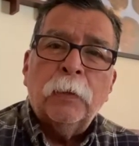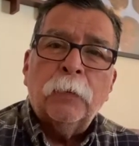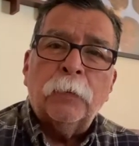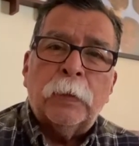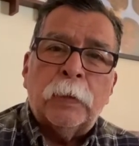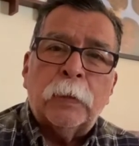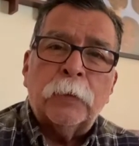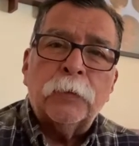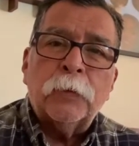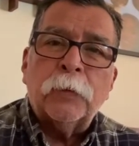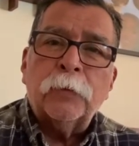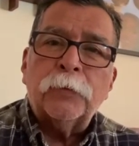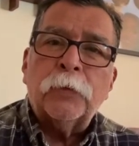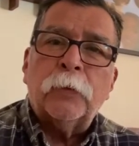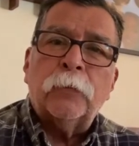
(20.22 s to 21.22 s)
we can
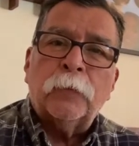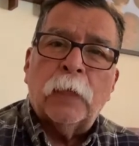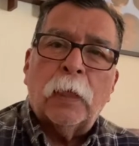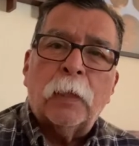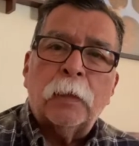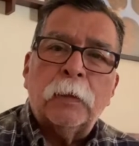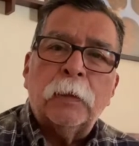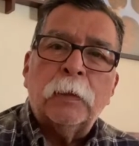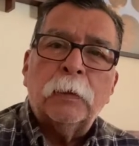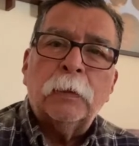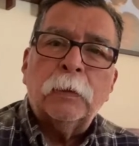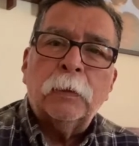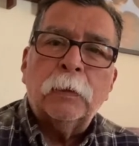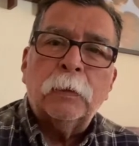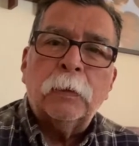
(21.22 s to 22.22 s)
still serve God.
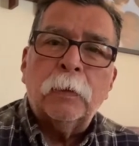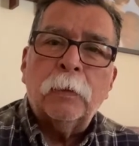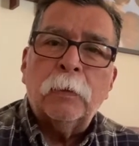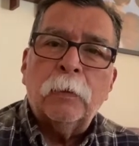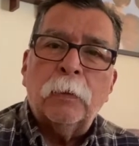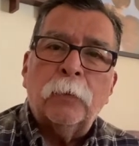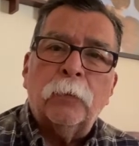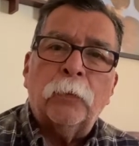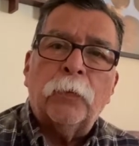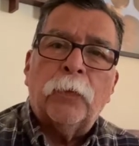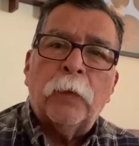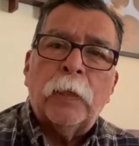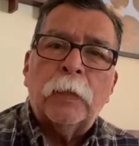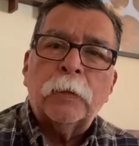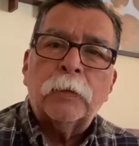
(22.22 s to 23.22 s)
Those
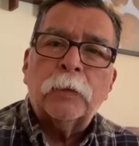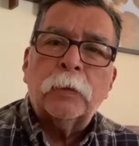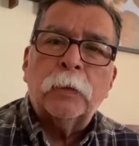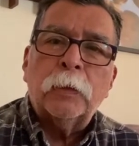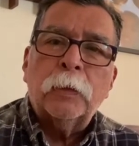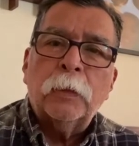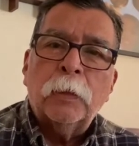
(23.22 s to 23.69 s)
things